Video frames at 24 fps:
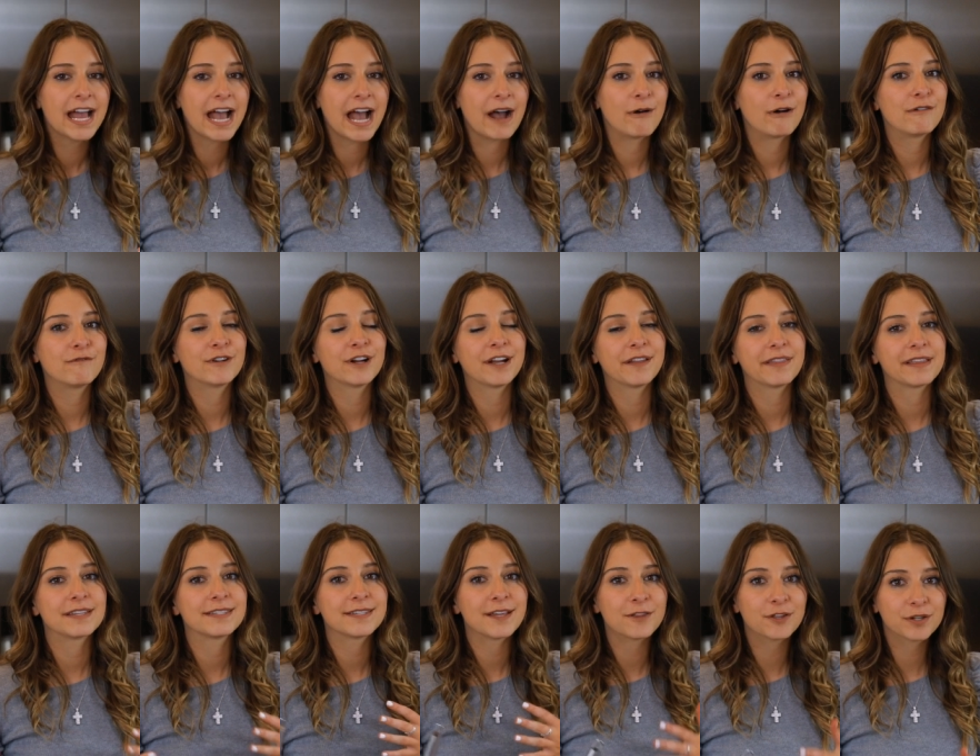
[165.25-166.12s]
However, in
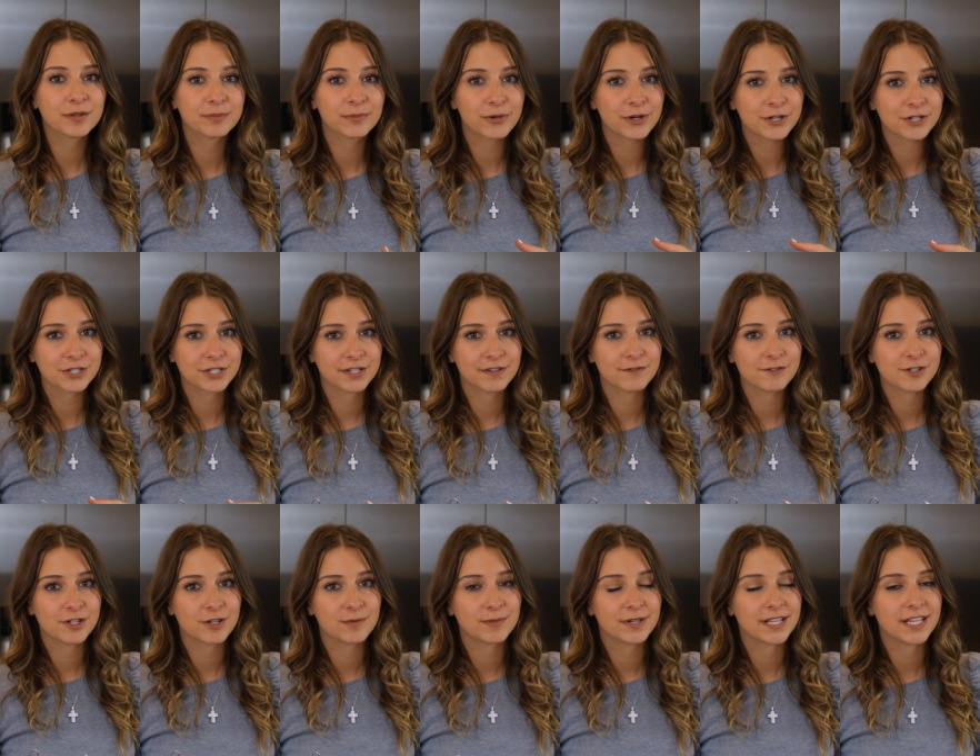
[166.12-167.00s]
the southern portion of
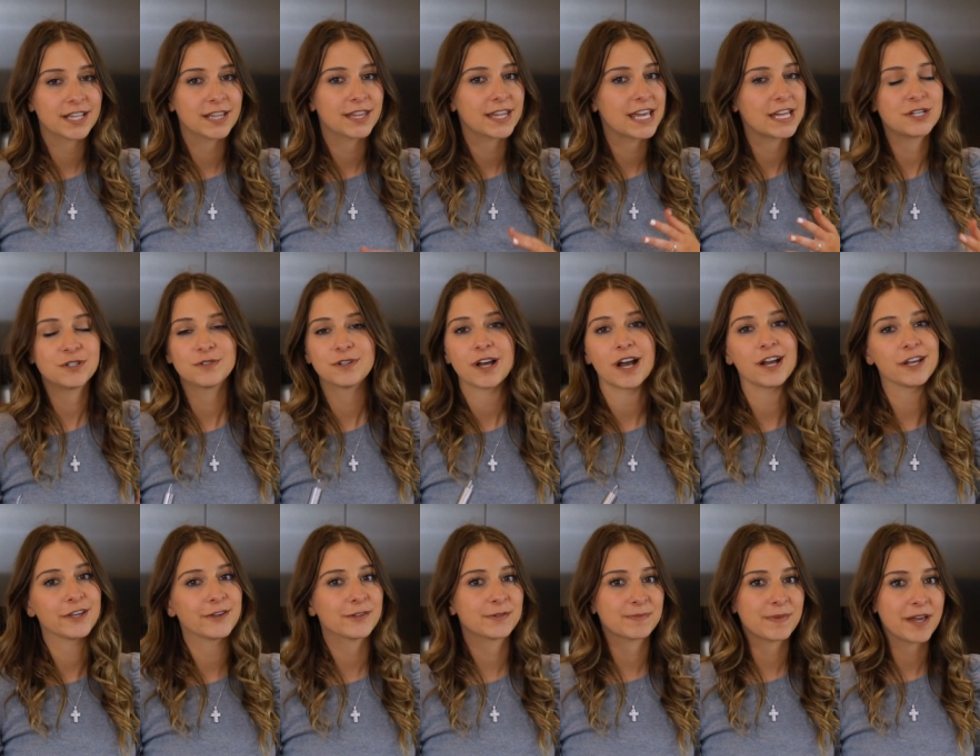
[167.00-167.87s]
Germany, they do
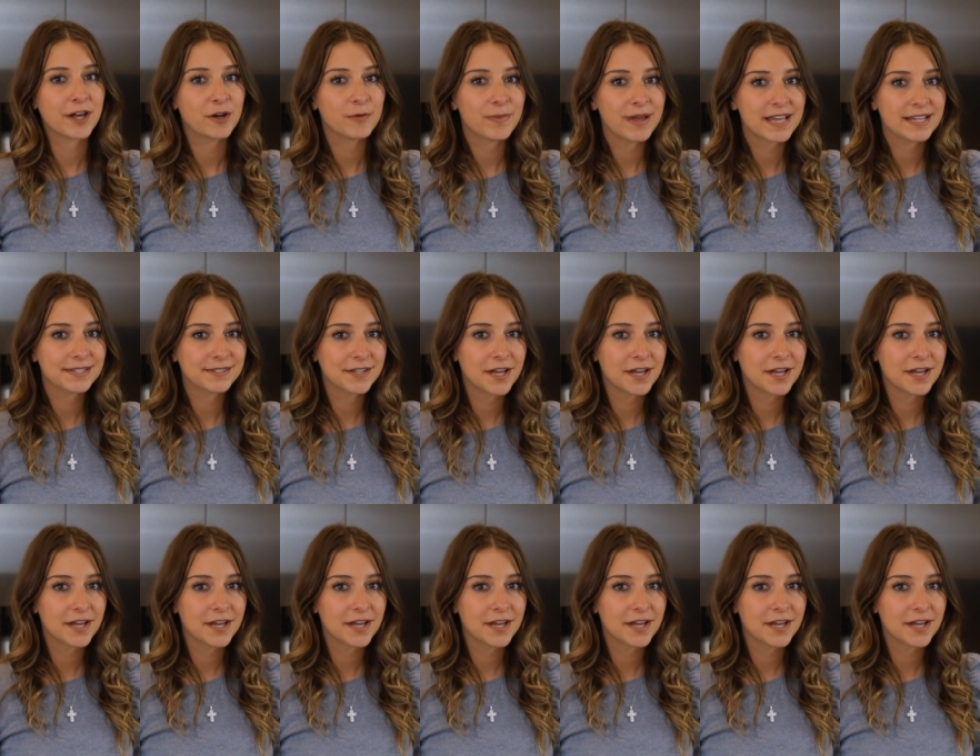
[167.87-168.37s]
not use mayo-based